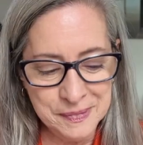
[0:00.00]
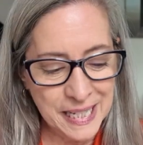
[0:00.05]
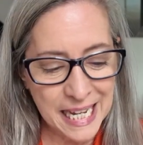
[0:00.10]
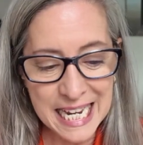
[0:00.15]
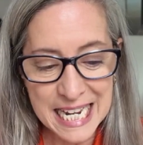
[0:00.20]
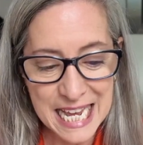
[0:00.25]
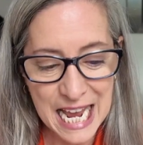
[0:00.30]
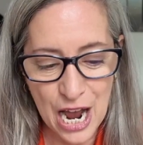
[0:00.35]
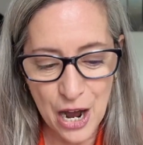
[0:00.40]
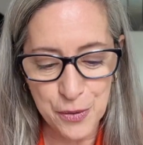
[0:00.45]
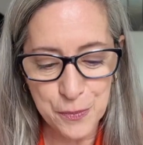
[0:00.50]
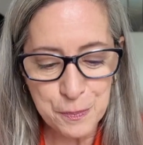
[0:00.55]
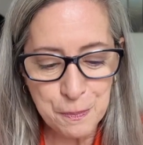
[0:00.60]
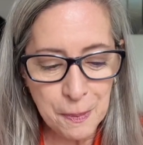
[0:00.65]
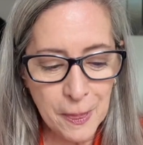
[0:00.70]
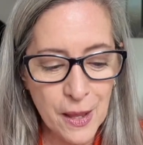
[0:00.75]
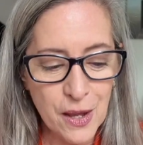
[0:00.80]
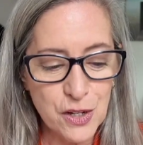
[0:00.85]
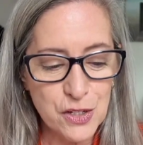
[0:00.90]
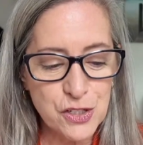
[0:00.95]
Anyhow,
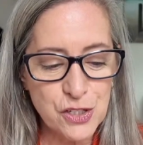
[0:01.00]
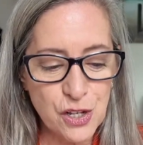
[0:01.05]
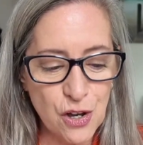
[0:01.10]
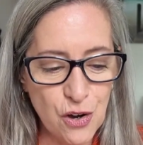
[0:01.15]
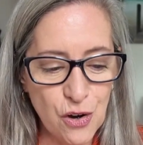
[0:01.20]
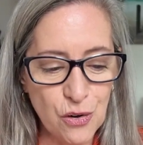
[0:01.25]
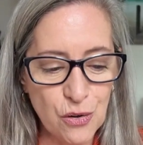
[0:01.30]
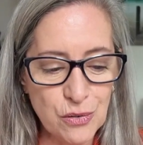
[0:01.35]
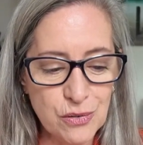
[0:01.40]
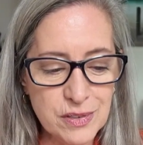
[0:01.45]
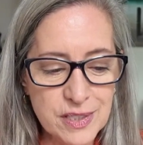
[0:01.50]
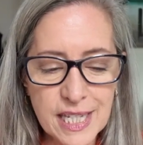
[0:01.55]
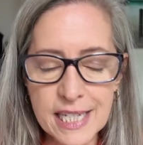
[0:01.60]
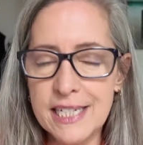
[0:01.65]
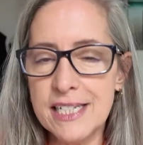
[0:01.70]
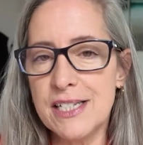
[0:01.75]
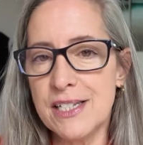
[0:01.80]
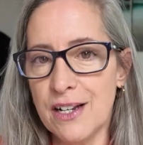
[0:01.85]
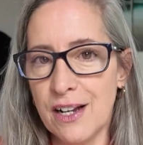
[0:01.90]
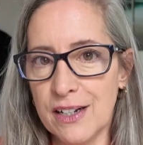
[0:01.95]
so then
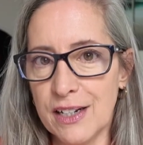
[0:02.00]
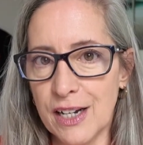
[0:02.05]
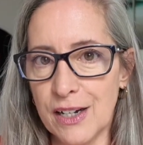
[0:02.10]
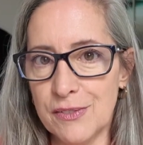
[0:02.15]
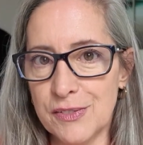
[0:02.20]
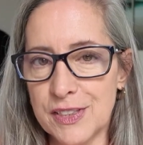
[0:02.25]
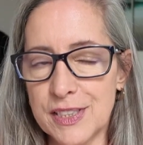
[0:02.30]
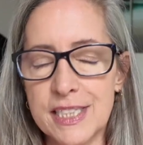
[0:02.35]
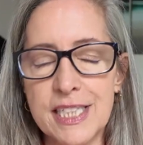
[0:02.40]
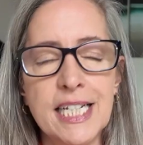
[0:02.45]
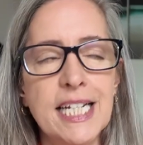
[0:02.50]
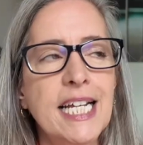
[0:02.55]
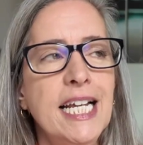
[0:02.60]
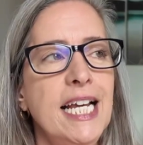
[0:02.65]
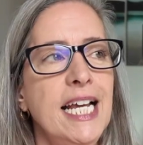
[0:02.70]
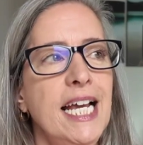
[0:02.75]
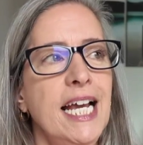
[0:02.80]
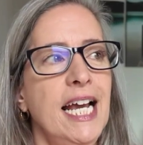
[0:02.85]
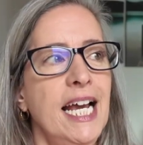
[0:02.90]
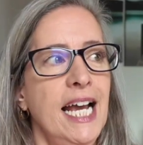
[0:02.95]
it's not covered.
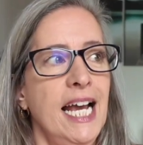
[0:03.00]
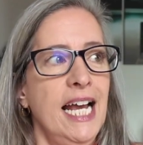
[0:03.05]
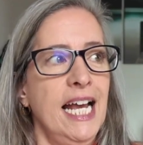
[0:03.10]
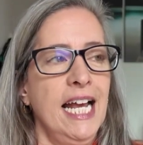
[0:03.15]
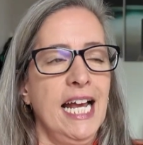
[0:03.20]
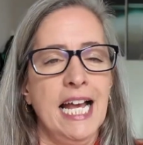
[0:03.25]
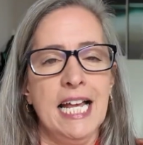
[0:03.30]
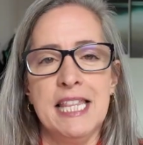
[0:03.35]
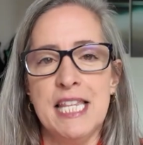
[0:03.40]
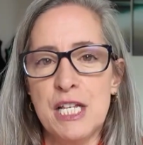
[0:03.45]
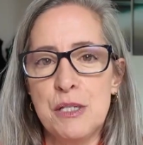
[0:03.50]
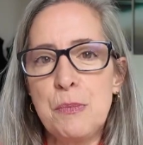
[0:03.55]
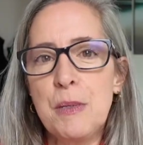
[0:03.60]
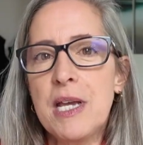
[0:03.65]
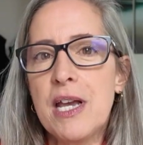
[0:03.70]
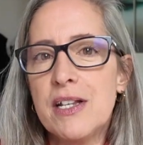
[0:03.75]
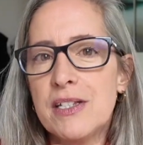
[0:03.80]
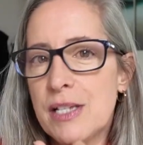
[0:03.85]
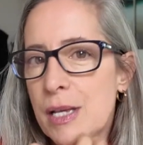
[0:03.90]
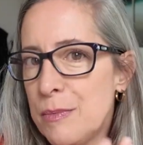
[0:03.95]
And that's
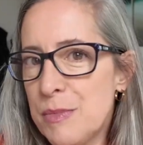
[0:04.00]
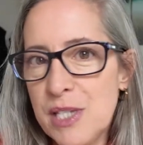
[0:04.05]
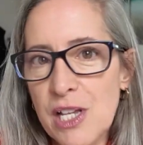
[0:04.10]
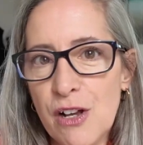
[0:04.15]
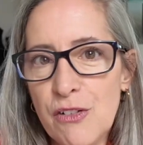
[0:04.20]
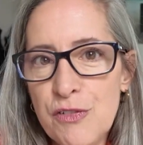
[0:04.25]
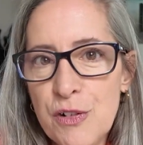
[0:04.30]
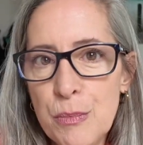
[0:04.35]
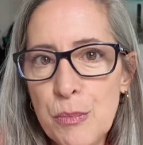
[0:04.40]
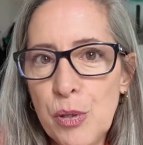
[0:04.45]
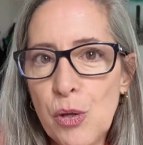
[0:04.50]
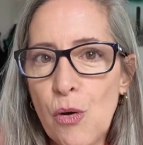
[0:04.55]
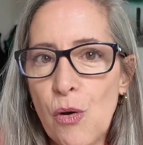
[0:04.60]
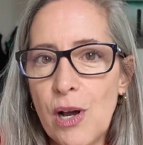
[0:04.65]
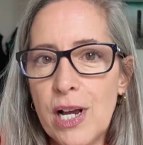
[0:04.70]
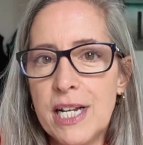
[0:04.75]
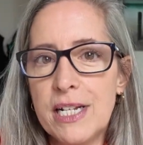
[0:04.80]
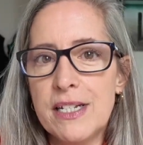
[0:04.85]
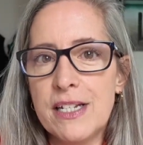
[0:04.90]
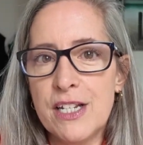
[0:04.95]
because I'm
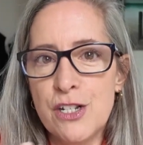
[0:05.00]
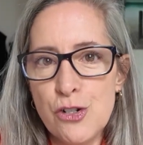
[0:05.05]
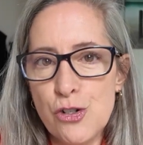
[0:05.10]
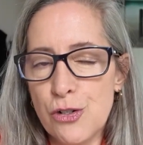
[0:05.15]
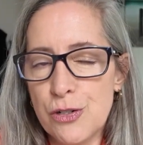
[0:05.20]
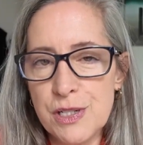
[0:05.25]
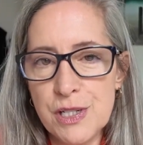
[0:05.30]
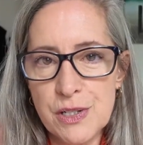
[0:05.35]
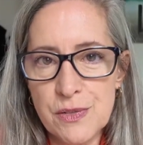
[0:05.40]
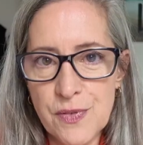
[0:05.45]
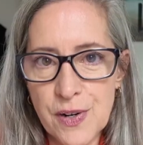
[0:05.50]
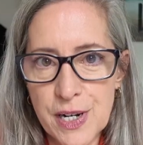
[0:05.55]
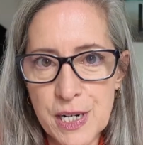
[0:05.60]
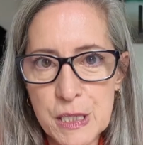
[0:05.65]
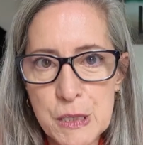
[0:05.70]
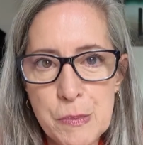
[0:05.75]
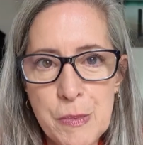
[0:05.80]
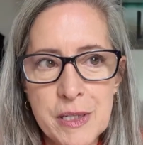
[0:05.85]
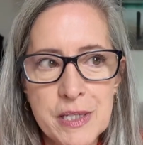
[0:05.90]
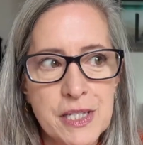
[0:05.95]
self-employed. Insurance is very
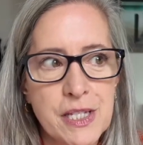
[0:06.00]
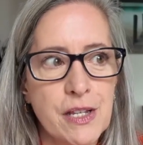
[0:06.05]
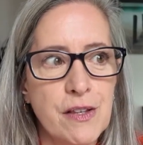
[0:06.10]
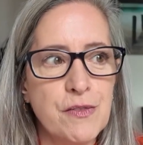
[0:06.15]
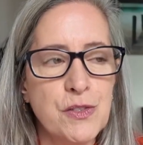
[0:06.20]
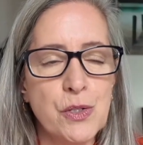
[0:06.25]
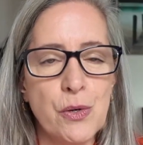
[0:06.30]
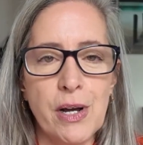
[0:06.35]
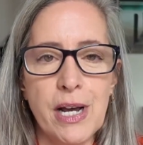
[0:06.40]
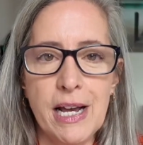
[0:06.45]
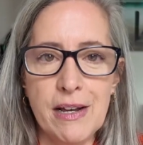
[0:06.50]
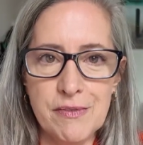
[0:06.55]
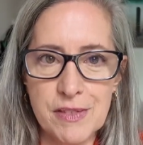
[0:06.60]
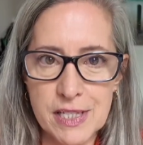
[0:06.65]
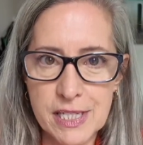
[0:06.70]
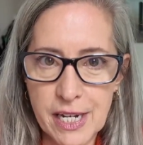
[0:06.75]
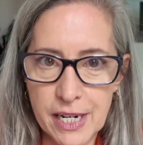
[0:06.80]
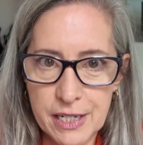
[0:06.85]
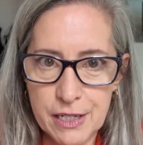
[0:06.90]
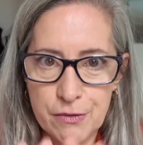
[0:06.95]
expensive, so I have
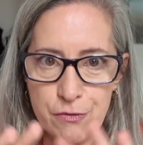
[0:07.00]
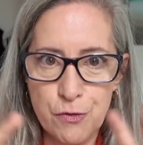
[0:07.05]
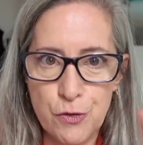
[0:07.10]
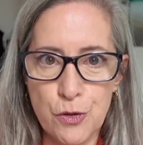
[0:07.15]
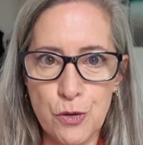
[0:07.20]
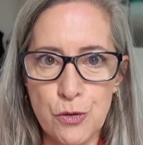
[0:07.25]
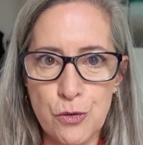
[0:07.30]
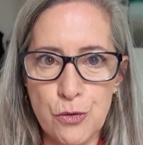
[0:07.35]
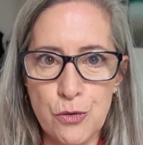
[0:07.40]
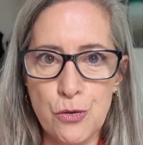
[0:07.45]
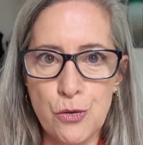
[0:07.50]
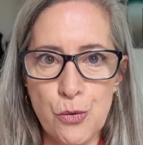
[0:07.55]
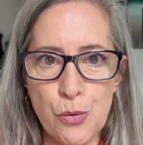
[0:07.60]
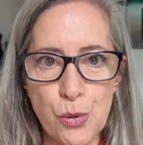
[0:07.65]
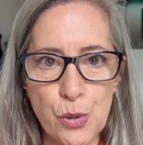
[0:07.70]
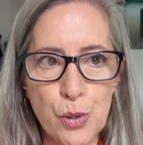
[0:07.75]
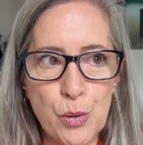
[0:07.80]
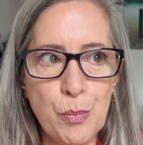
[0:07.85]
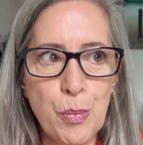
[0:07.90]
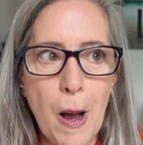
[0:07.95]
this kind of
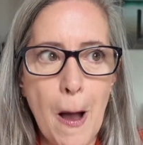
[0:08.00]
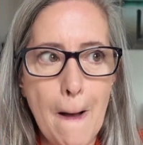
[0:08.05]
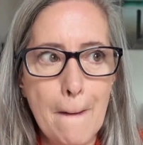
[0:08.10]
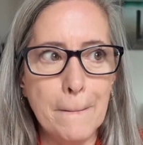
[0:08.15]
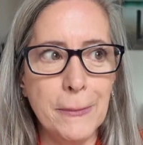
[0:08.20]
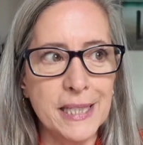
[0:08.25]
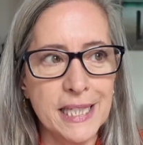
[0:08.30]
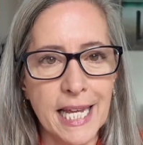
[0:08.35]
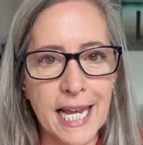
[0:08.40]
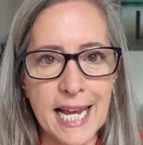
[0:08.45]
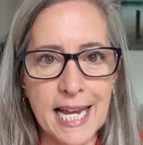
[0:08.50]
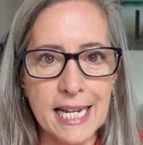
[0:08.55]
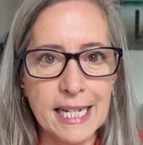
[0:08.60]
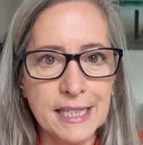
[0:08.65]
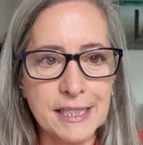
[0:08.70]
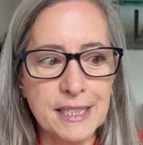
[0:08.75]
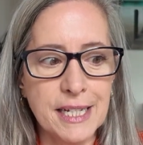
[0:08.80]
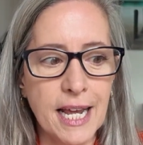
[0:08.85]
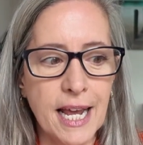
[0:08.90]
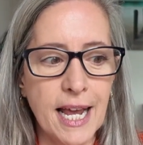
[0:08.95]
group plan.